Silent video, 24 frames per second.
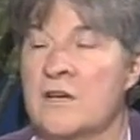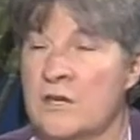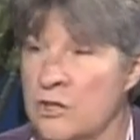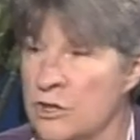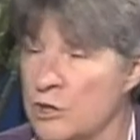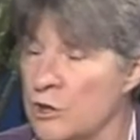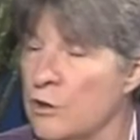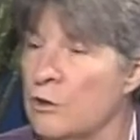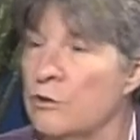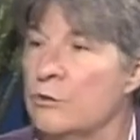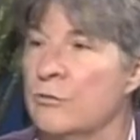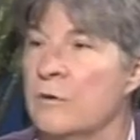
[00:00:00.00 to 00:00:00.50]

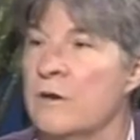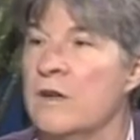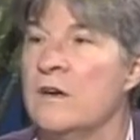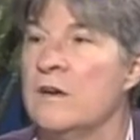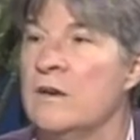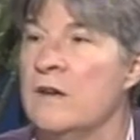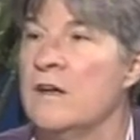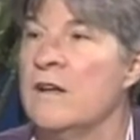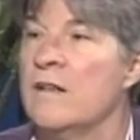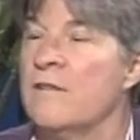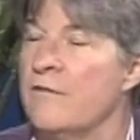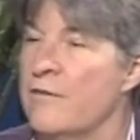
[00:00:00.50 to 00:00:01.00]
children
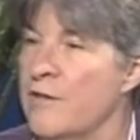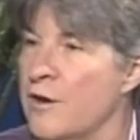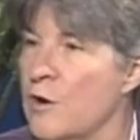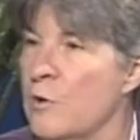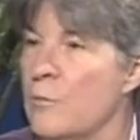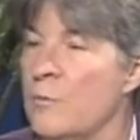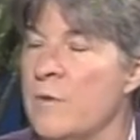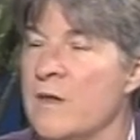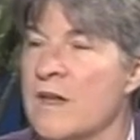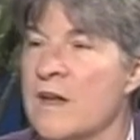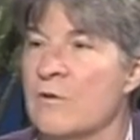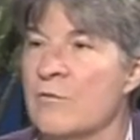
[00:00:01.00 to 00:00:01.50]
that are
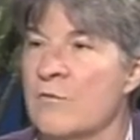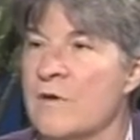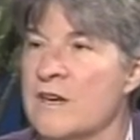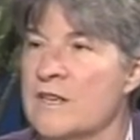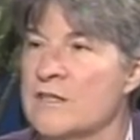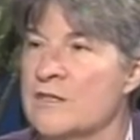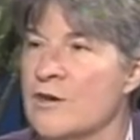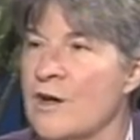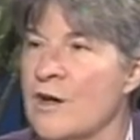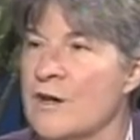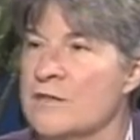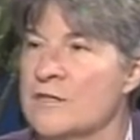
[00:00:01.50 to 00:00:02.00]
being
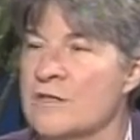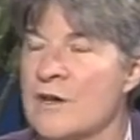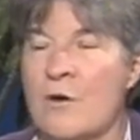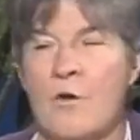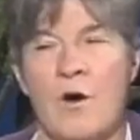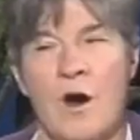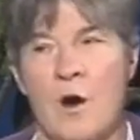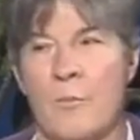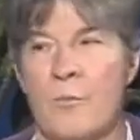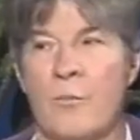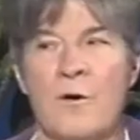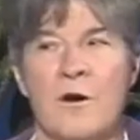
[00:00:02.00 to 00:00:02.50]
raised also.
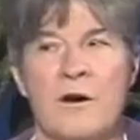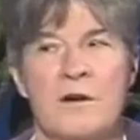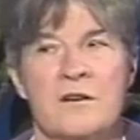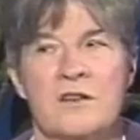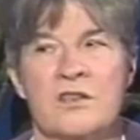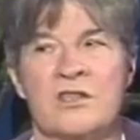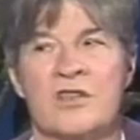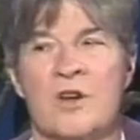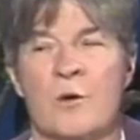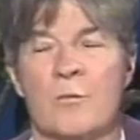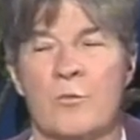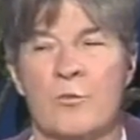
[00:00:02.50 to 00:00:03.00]
Our
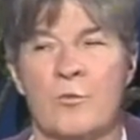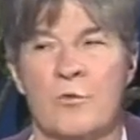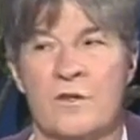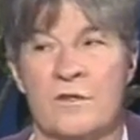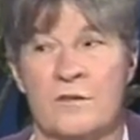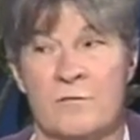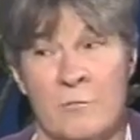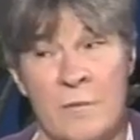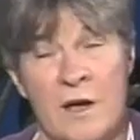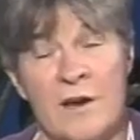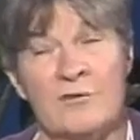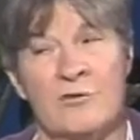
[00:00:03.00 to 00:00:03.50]
partnership
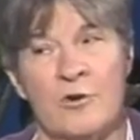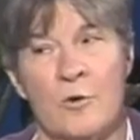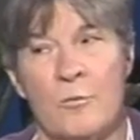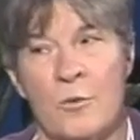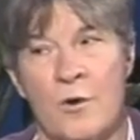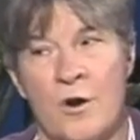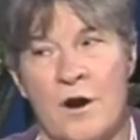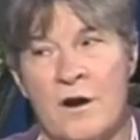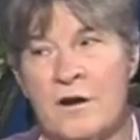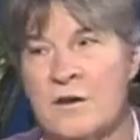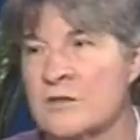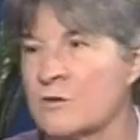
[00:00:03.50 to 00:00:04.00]
with Metro
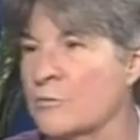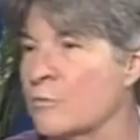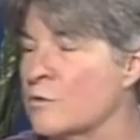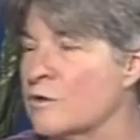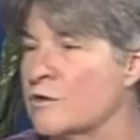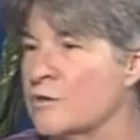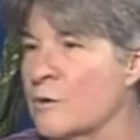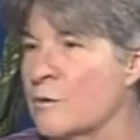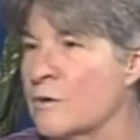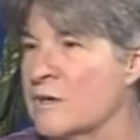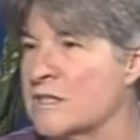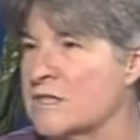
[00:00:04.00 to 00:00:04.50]
Parks, we're
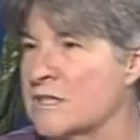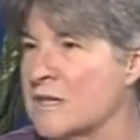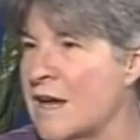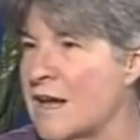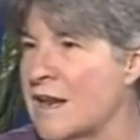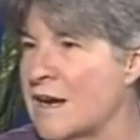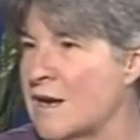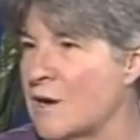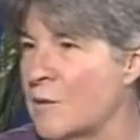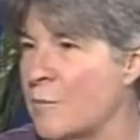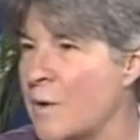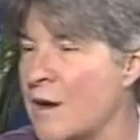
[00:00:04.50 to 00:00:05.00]
so
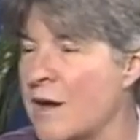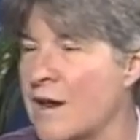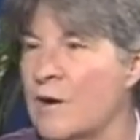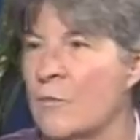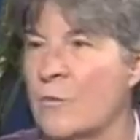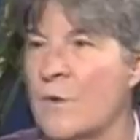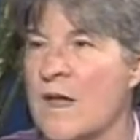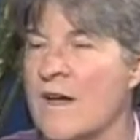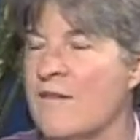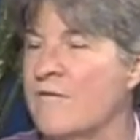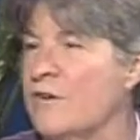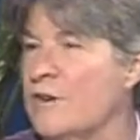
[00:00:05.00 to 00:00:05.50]
excited about it.
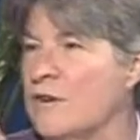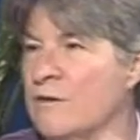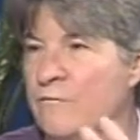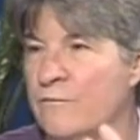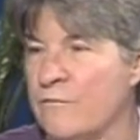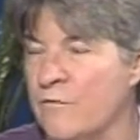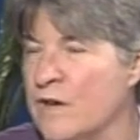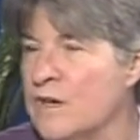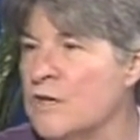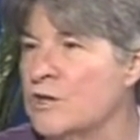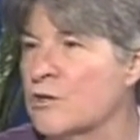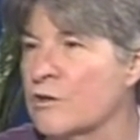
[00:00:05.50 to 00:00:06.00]
We have an
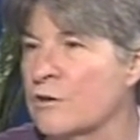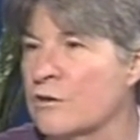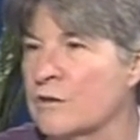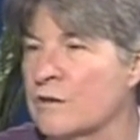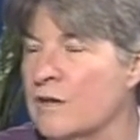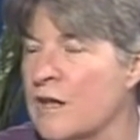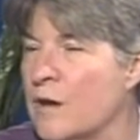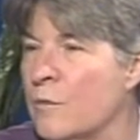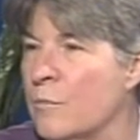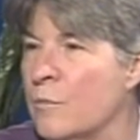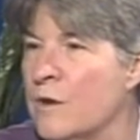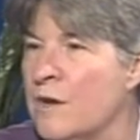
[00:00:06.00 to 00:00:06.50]
adventure
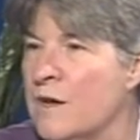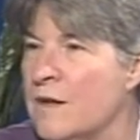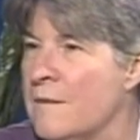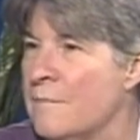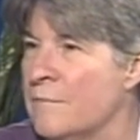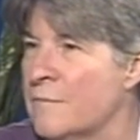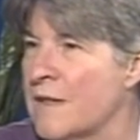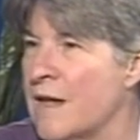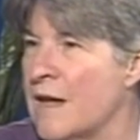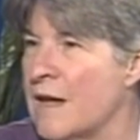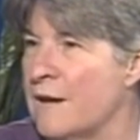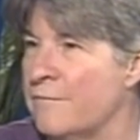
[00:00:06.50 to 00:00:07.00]
club
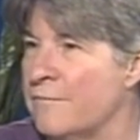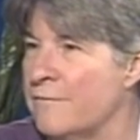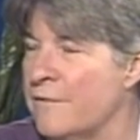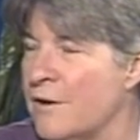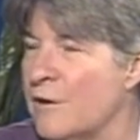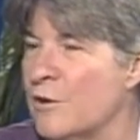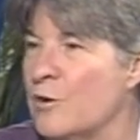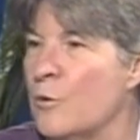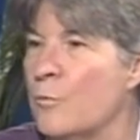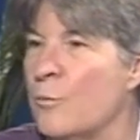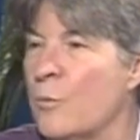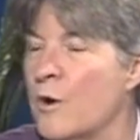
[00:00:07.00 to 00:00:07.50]
at
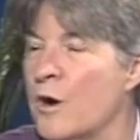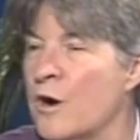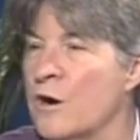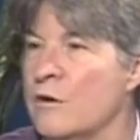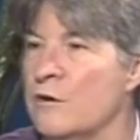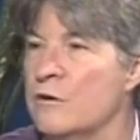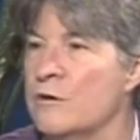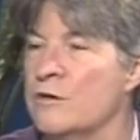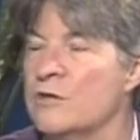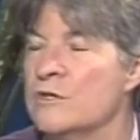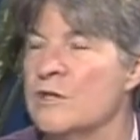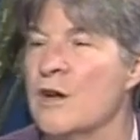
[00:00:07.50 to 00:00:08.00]
Fairhill
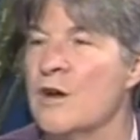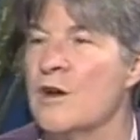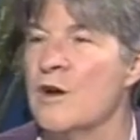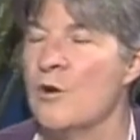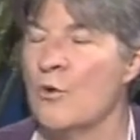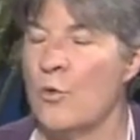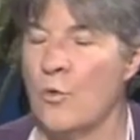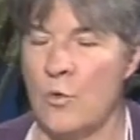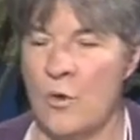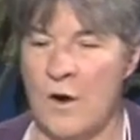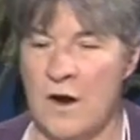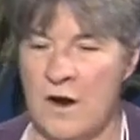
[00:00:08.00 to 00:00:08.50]
Partners
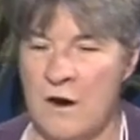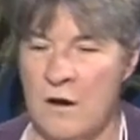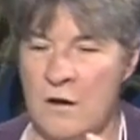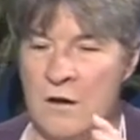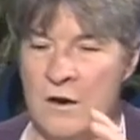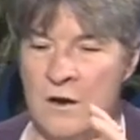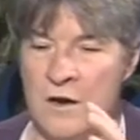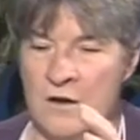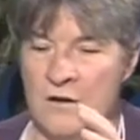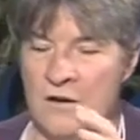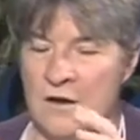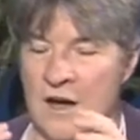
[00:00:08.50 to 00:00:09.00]

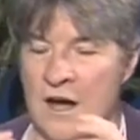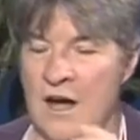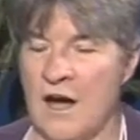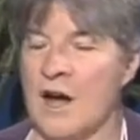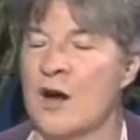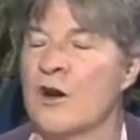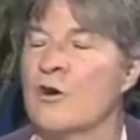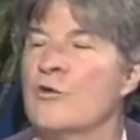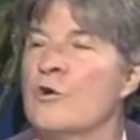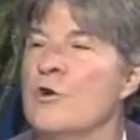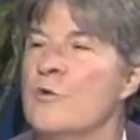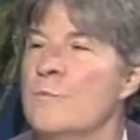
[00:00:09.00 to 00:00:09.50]
where a
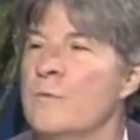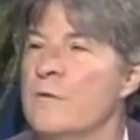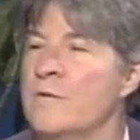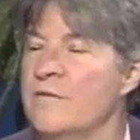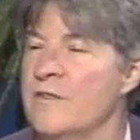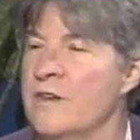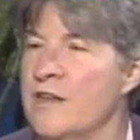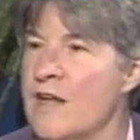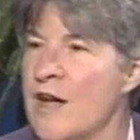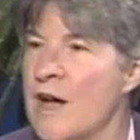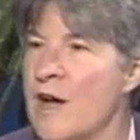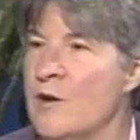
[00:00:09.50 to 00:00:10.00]
group of
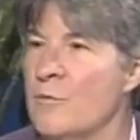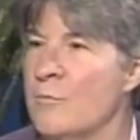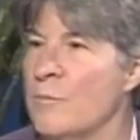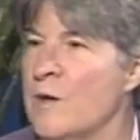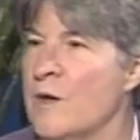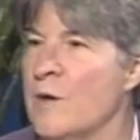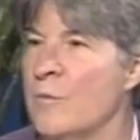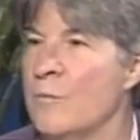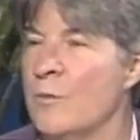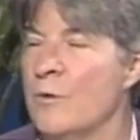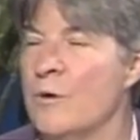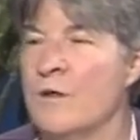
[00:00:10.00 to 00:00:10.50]
the young
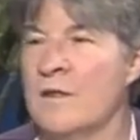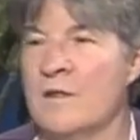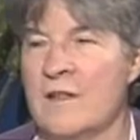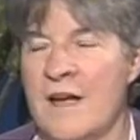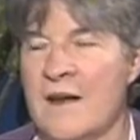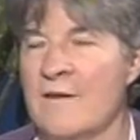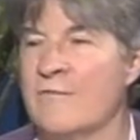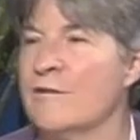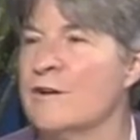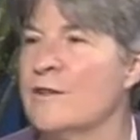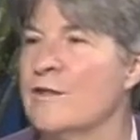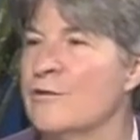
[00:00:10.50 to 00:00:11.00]
people
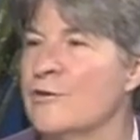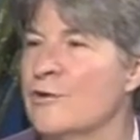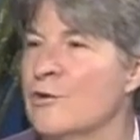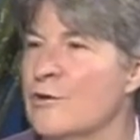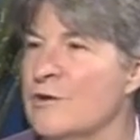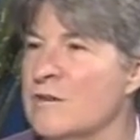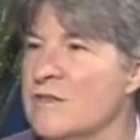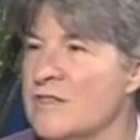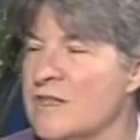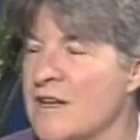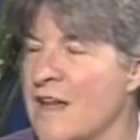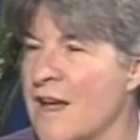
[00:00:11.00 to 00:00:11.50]
every
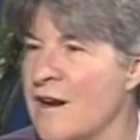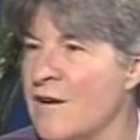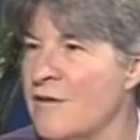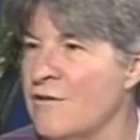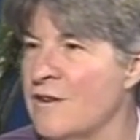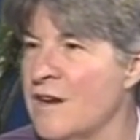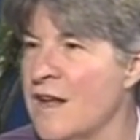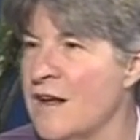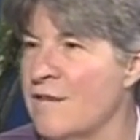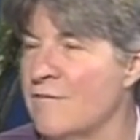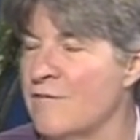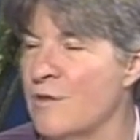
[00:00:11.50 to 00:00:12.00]
3rd
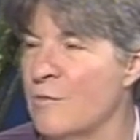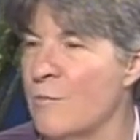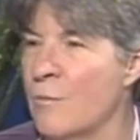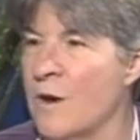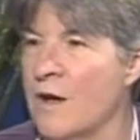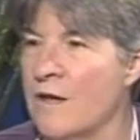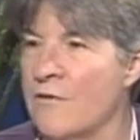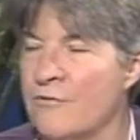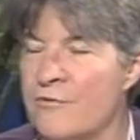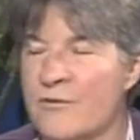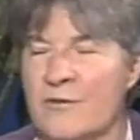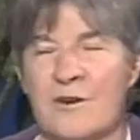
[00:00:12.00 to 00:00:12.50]
Saturday of the
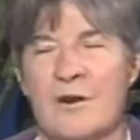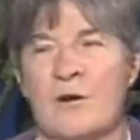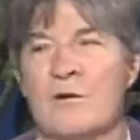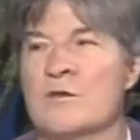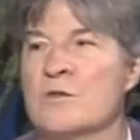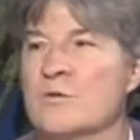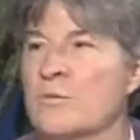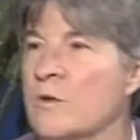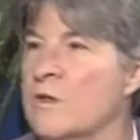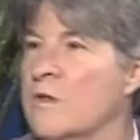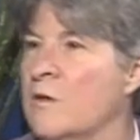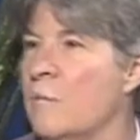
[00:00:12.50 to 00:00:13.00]
month
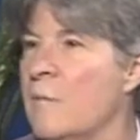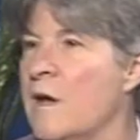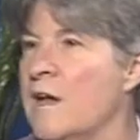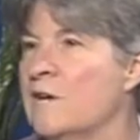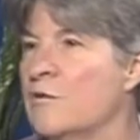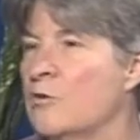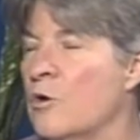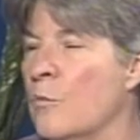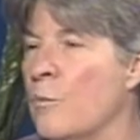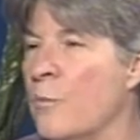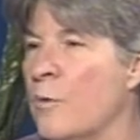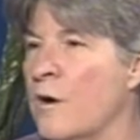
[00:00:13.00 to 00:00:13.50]
goes with the
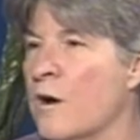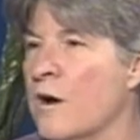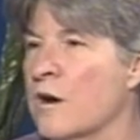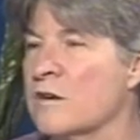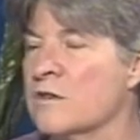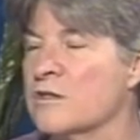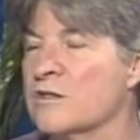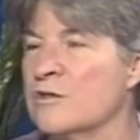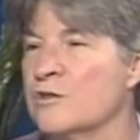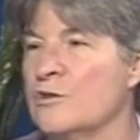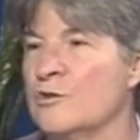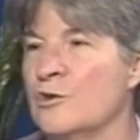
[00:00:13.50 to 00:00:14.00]
Metro
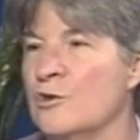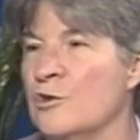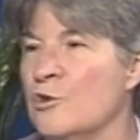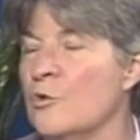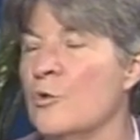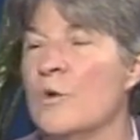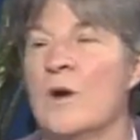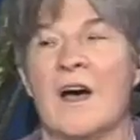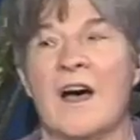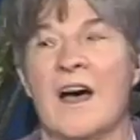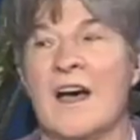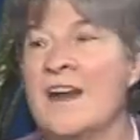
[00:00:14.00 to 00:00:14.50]
Parks
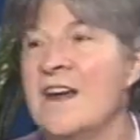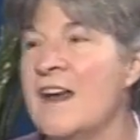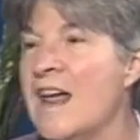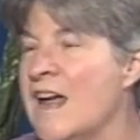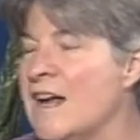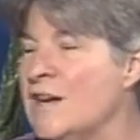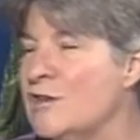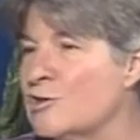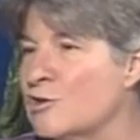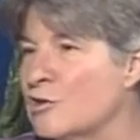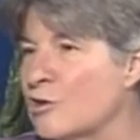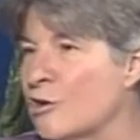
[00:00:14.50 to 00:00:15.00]
to a
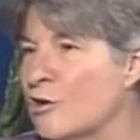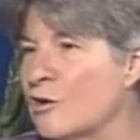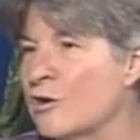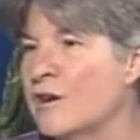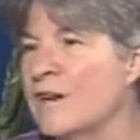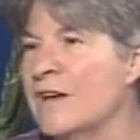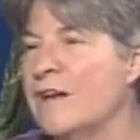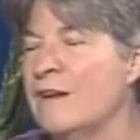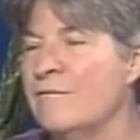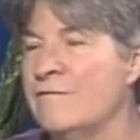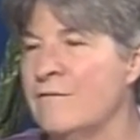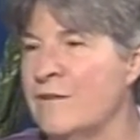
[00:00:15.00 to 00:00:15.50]
nature
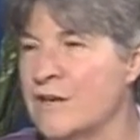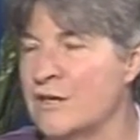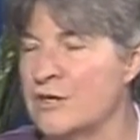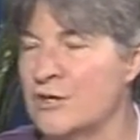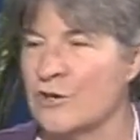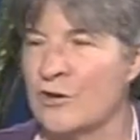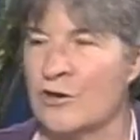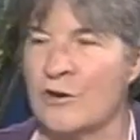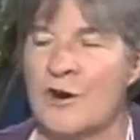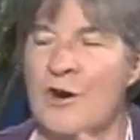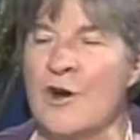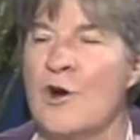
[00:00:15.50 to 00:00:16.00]

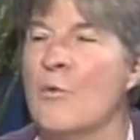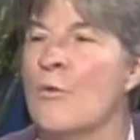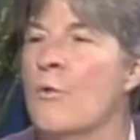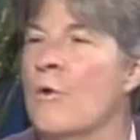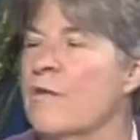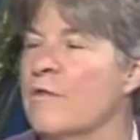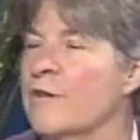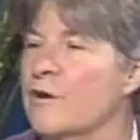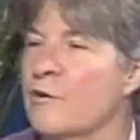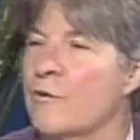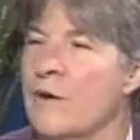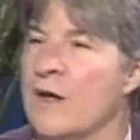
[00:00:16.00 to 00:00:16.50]
adventure while
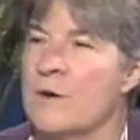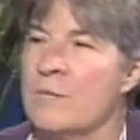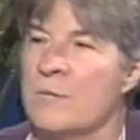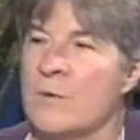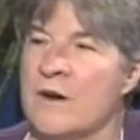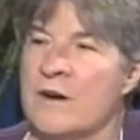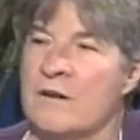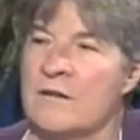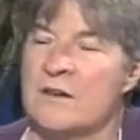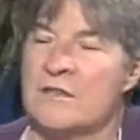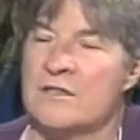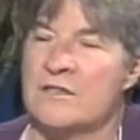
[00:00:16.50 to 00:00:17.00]
the
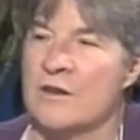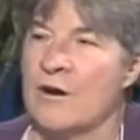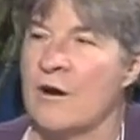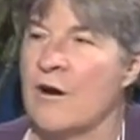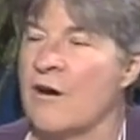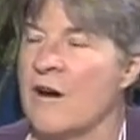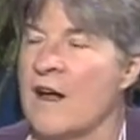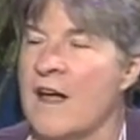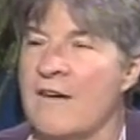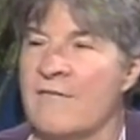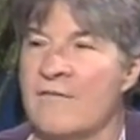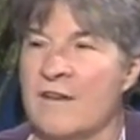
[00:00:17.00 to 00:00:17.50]
grandparents
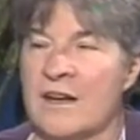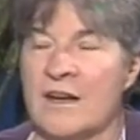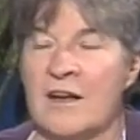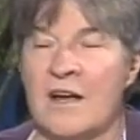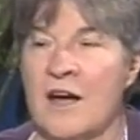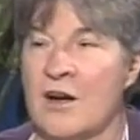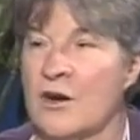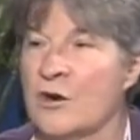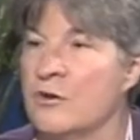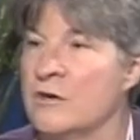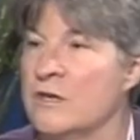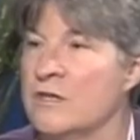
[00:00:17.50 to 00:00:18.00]
are having
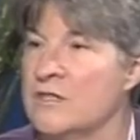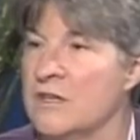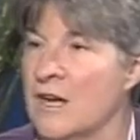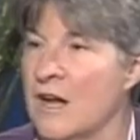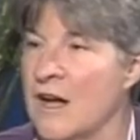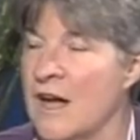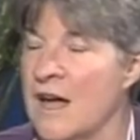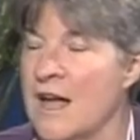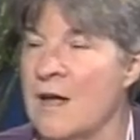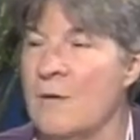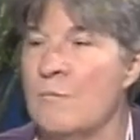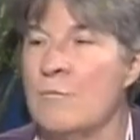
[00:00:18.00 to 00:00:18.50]
a good
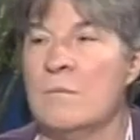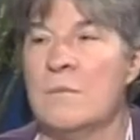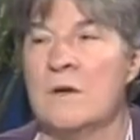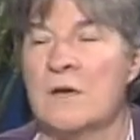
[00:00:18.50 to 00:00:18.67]
time,